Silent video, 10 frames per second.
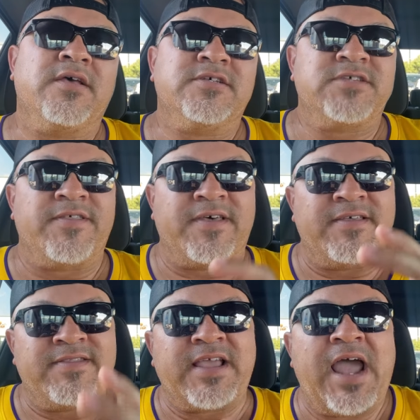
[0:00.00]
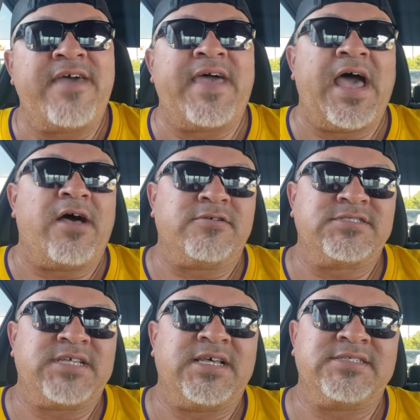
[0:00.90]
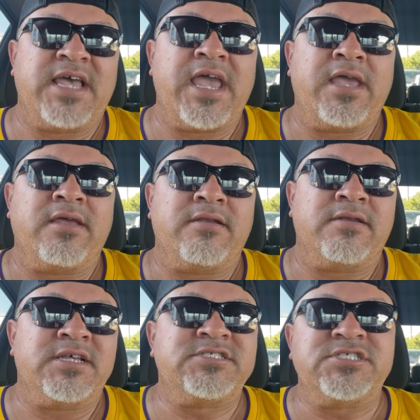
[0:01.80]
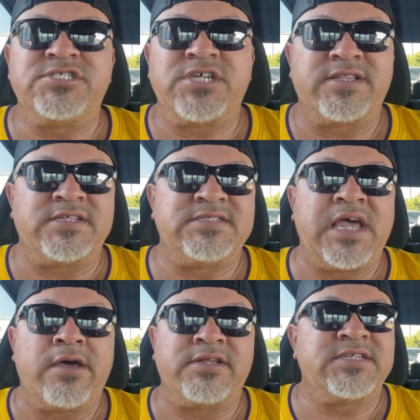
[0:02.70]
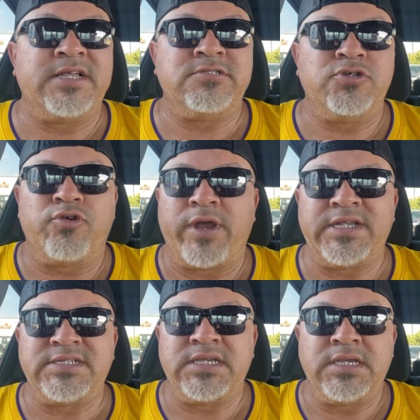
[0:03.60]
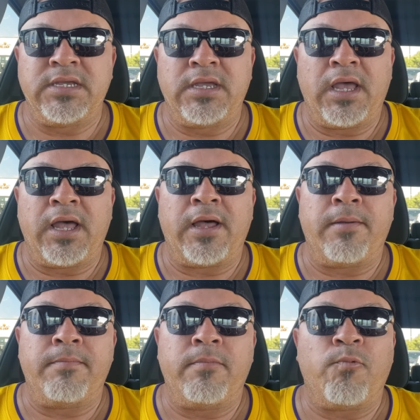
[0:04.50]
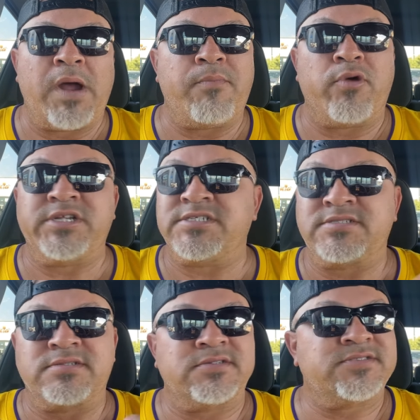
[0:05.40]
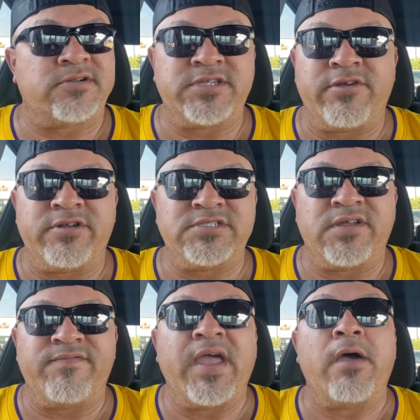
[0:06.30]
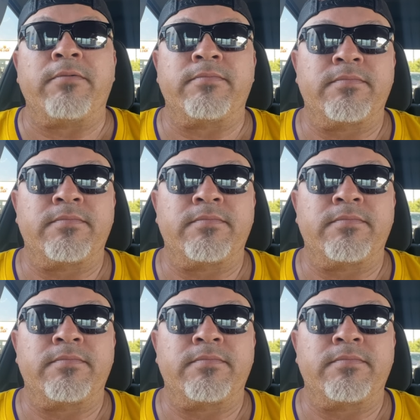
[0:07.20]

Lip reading: So the guy of the house says, "Hey, let's just shut this down. It's getting too crazy. White Boy, just start tearing your stuff down."